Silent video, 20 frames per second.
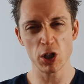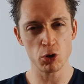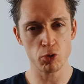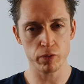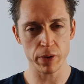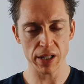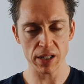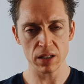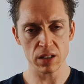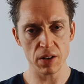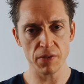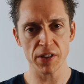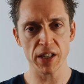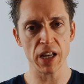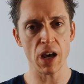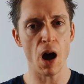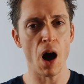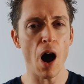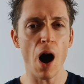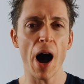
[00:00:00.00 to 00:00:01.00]
is relatively
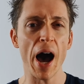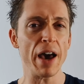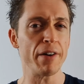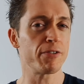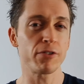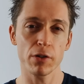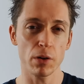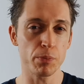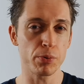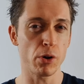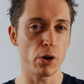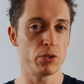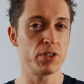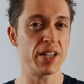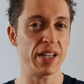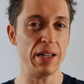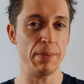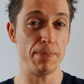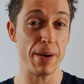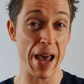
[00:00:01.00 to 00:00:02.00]
high for a
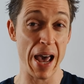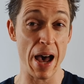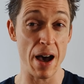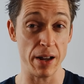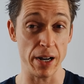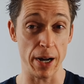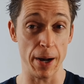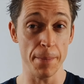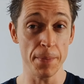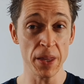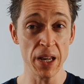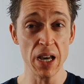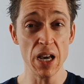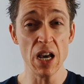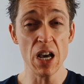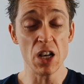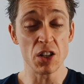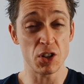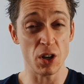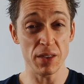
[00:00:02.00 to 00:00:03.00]
protein powder.
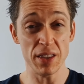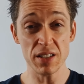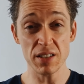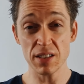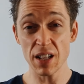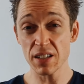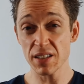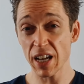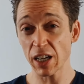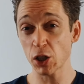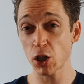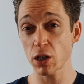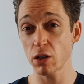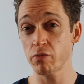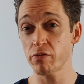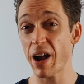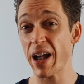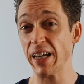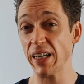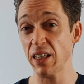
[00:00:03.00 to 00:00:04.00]
So this does actually
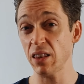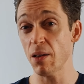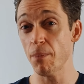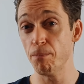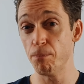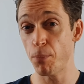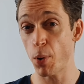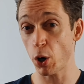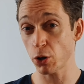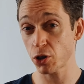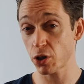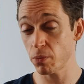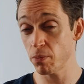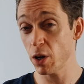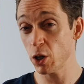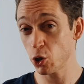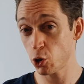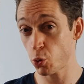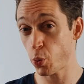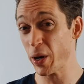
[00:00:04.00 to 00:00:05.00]
rank in the bottom
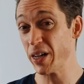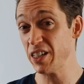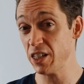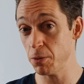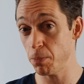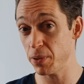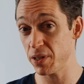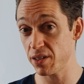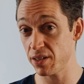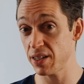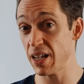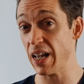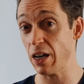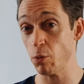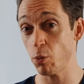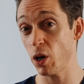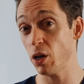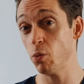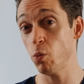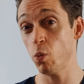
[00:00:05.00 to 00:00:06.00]
20%
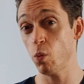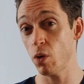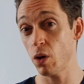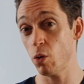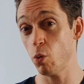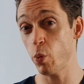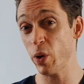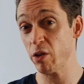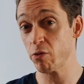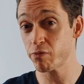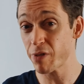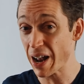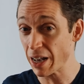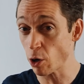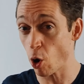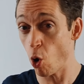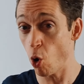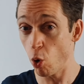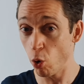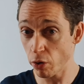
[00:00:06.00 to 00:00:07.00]
when we
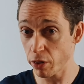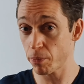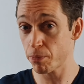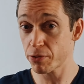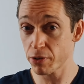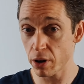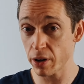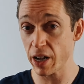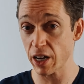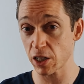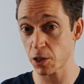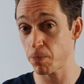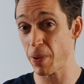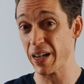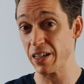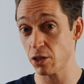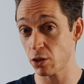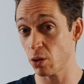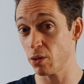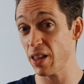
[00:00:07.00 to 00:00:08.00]
rank all the products
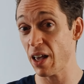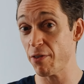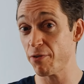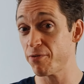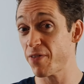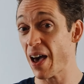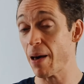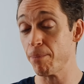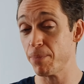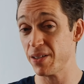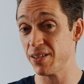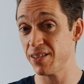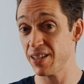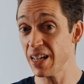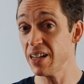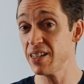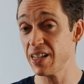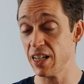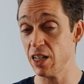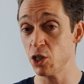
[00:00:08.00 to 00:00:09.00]
based on their fat
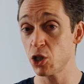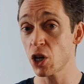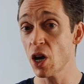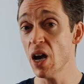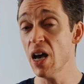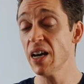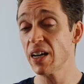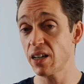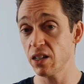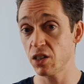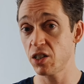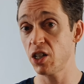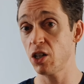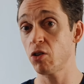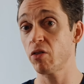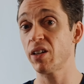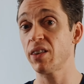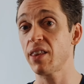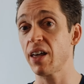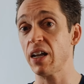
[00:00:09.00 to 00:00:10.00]
percentage,
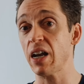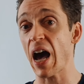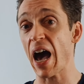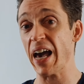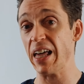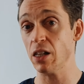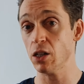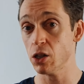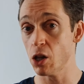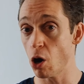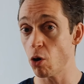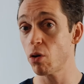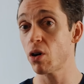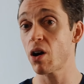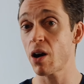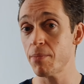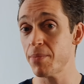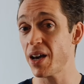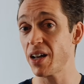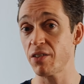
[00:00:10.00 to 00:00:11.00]
considering that a lower
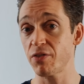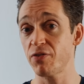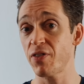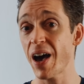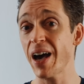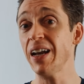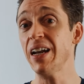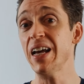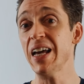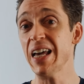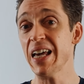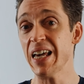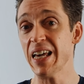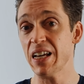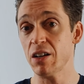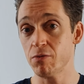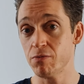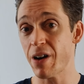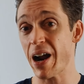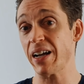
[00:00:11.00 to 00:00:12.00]
amount of fat
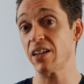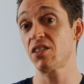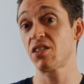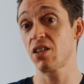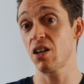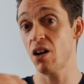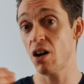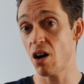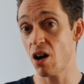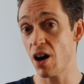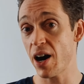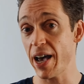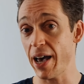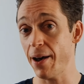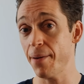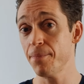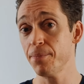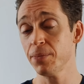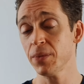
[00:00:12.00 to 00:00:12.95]
ranks higher.